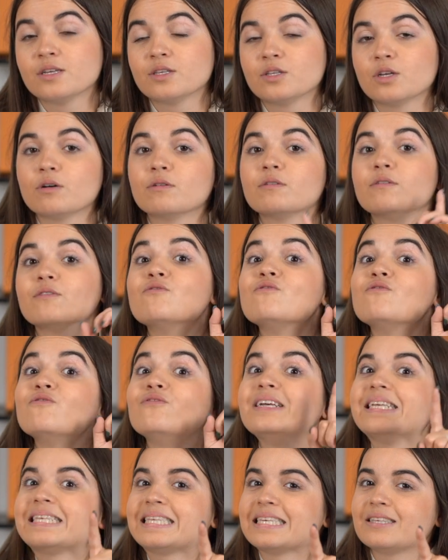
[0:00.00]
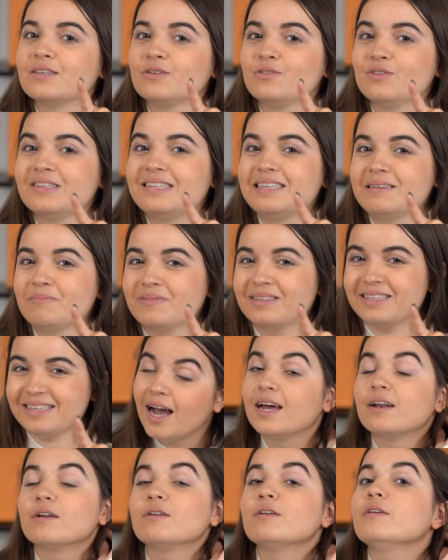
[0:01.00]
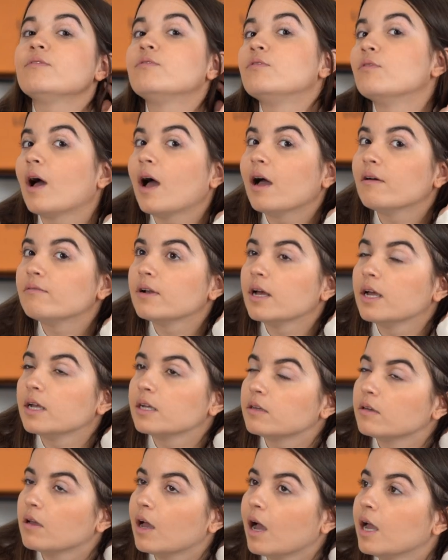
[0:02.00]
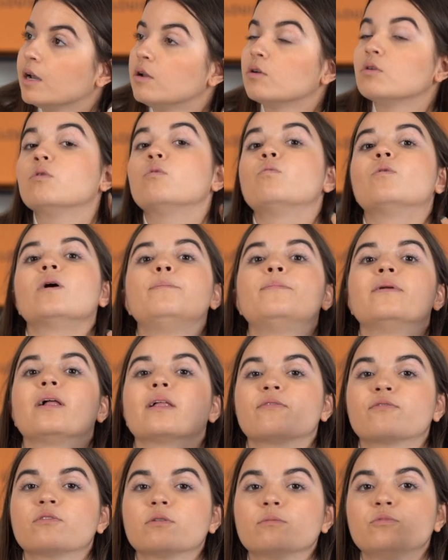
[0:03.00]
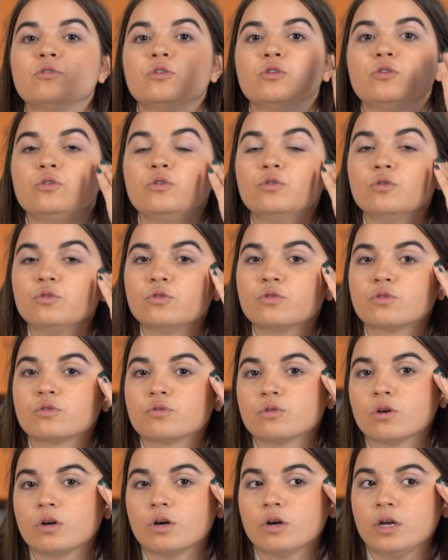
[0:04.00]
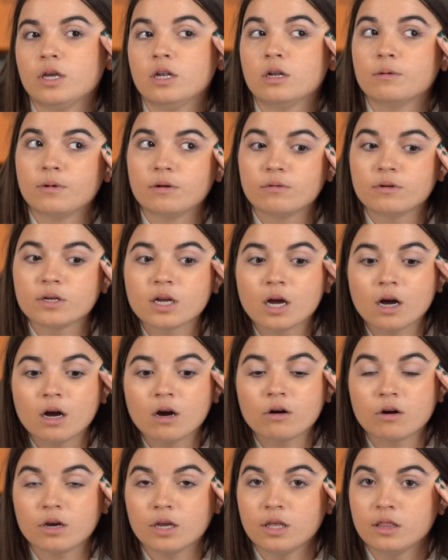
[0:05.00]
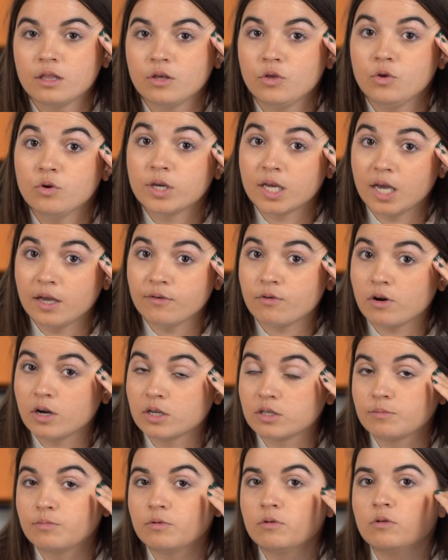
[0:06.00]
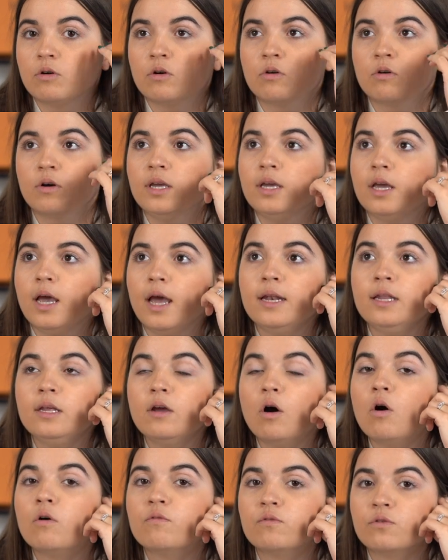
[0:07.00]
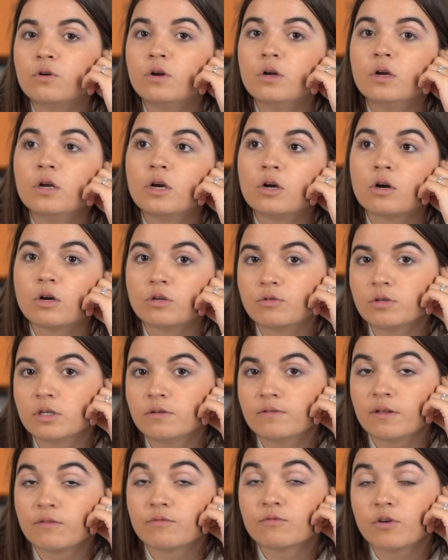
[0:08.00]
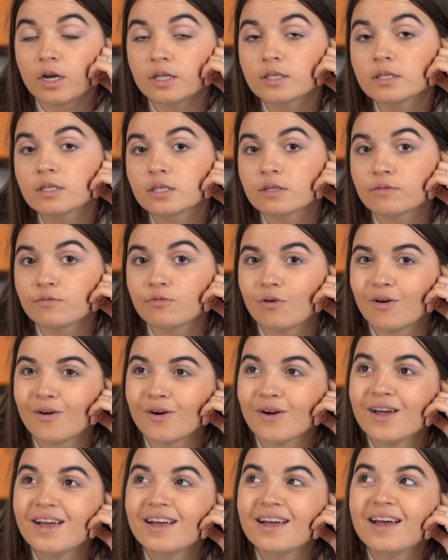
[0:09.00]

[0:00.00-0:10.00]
So this is a good tip. I don't know if you have like, I don't know what platform do you use in America or in the UK, for example, or any other country than France for